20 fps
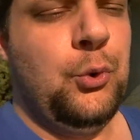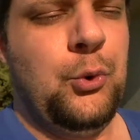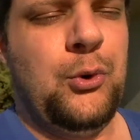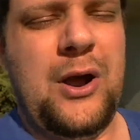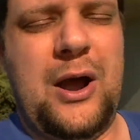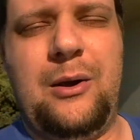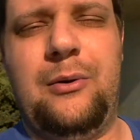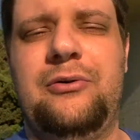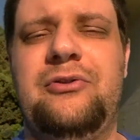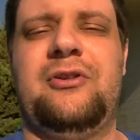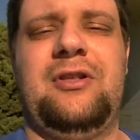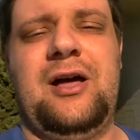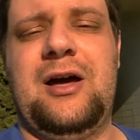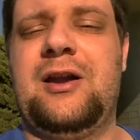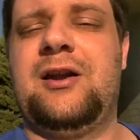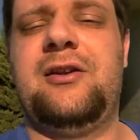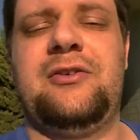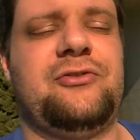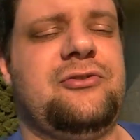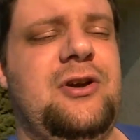That was a lot
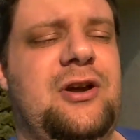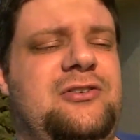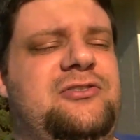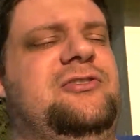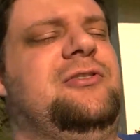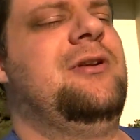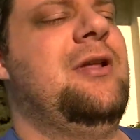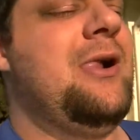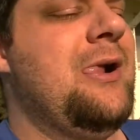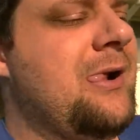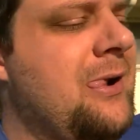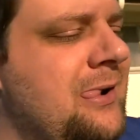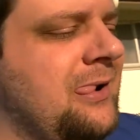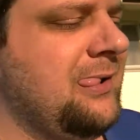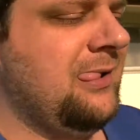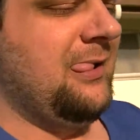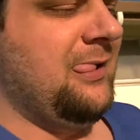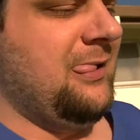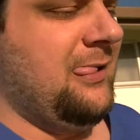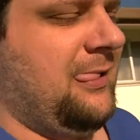of destruction.
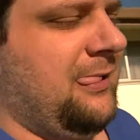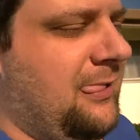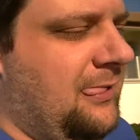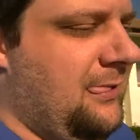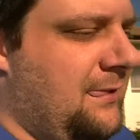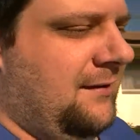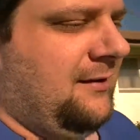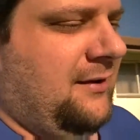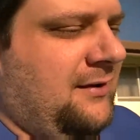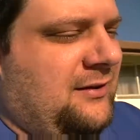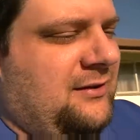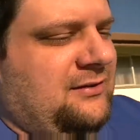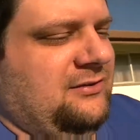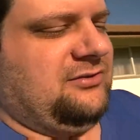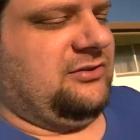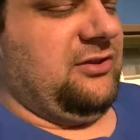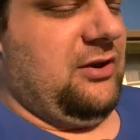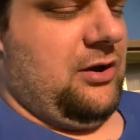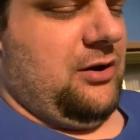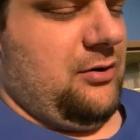
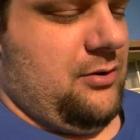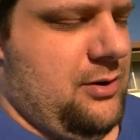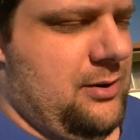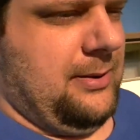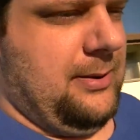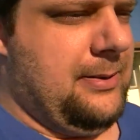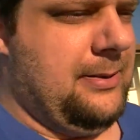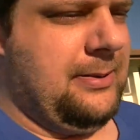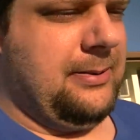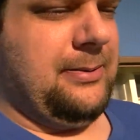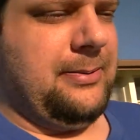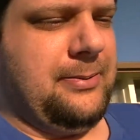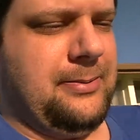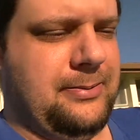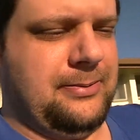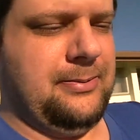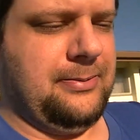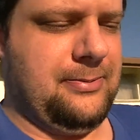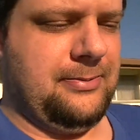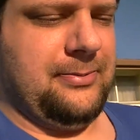So,
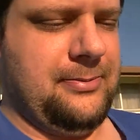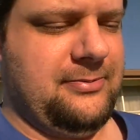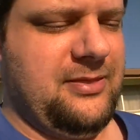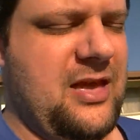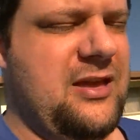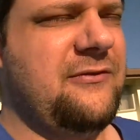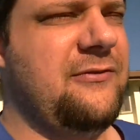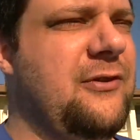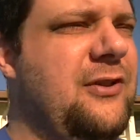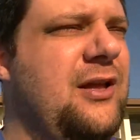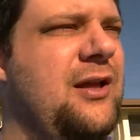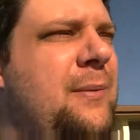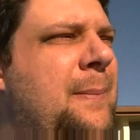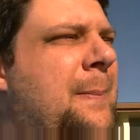thankfully,